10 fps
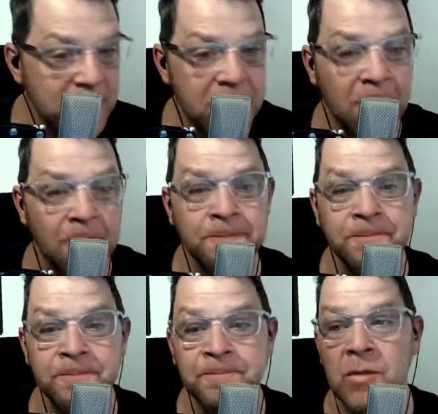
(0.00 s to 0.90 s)
So
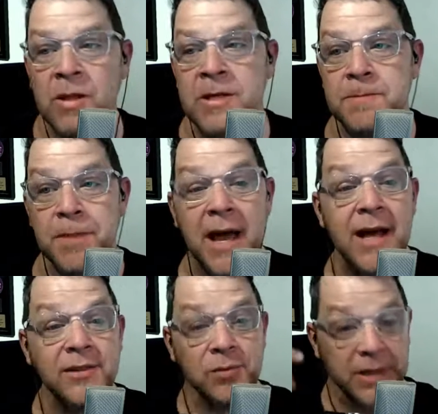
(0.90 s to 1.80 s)
this
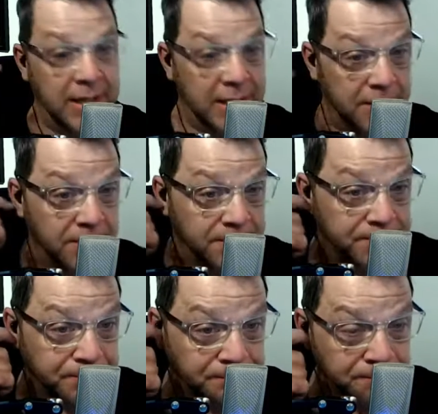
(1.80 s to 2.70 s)
past weekend,
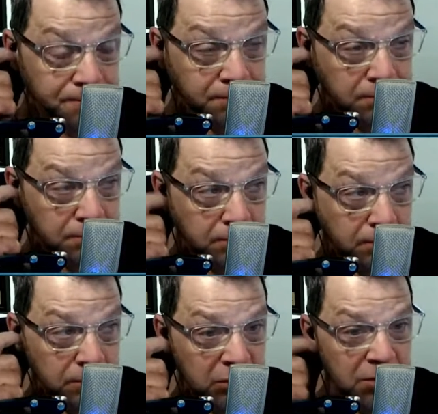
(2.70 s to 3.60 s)

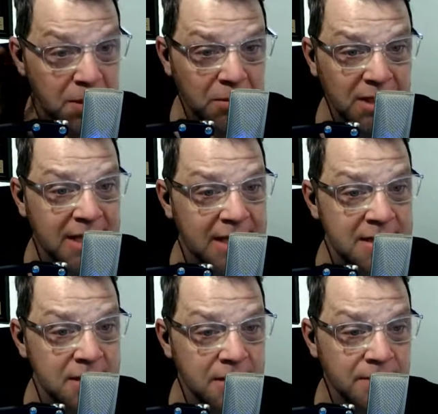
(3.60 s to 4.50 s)
do you remember the
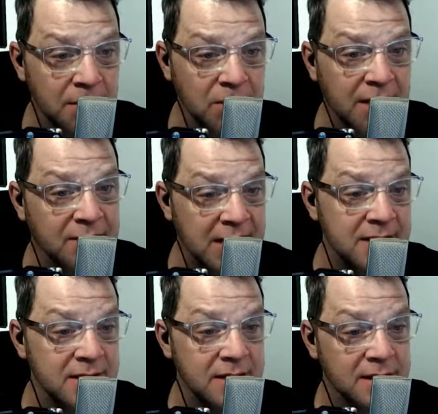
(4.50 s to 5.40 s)
kittens? Remember I have
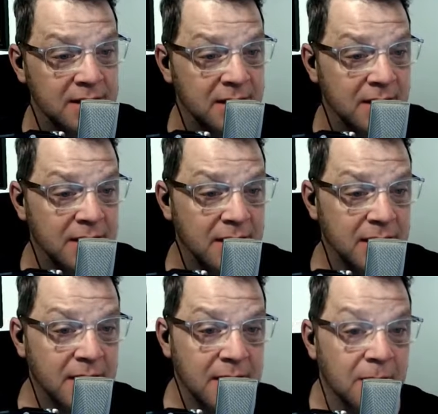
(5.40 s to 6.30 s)
kittens?
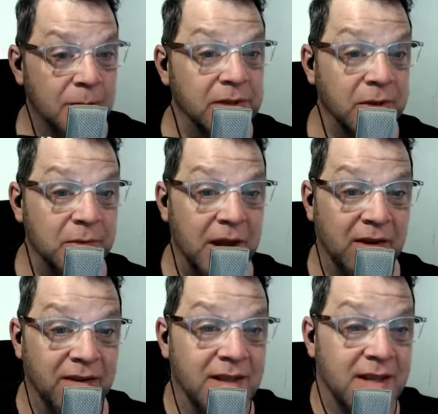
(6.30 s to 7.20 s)
Buzzard
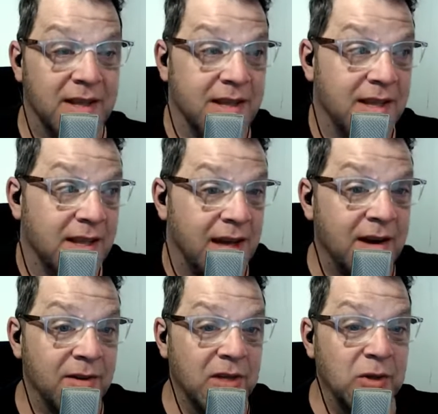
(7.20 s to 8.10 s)
mail. I
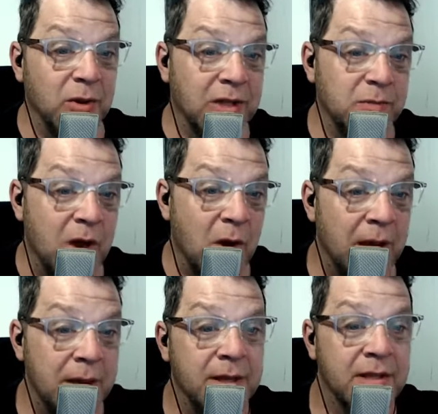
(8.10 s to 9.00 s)
don't know. The due less mail
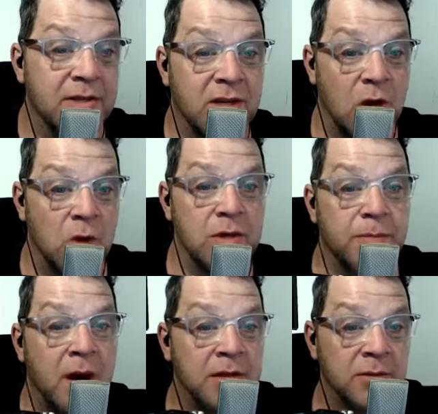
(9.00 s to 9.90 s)
might be the slowest
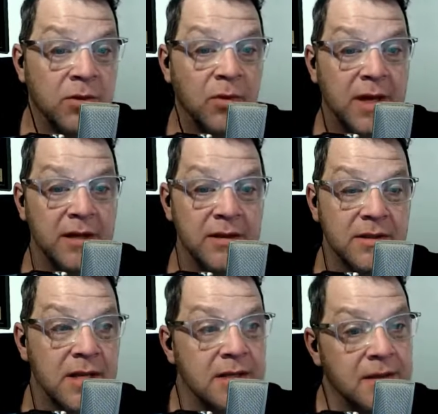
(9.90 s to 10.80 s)
possible way to
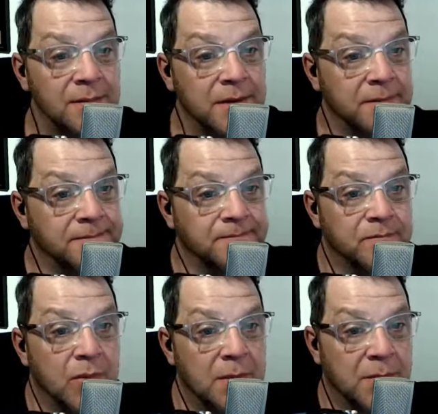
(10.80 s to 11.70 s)
send something,
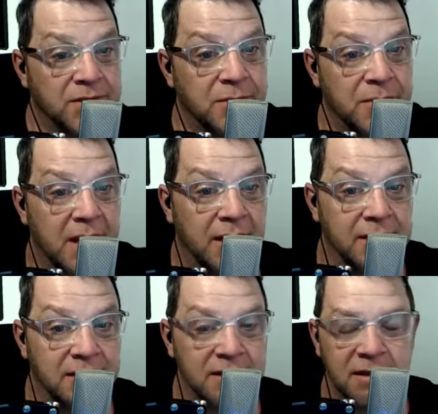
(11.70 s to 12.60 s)
but buzzard mail
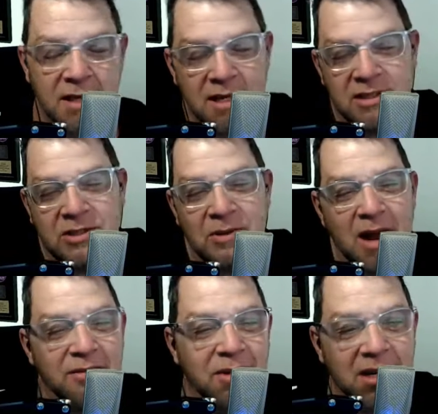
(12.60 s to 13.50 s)
is kind of just
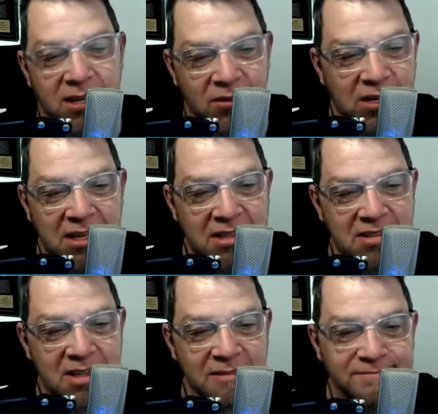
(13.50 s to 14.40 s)
arrives when it gets
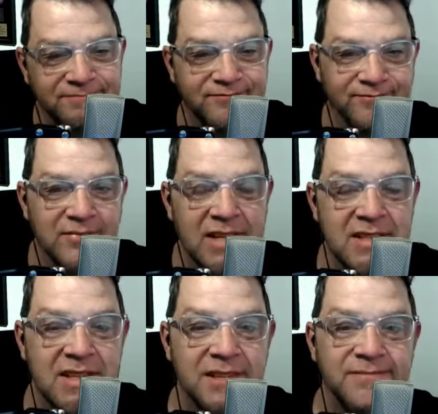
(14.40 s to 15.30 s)
there.
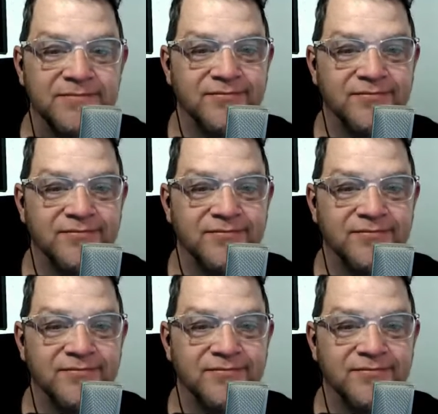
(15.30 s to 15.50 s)
That's the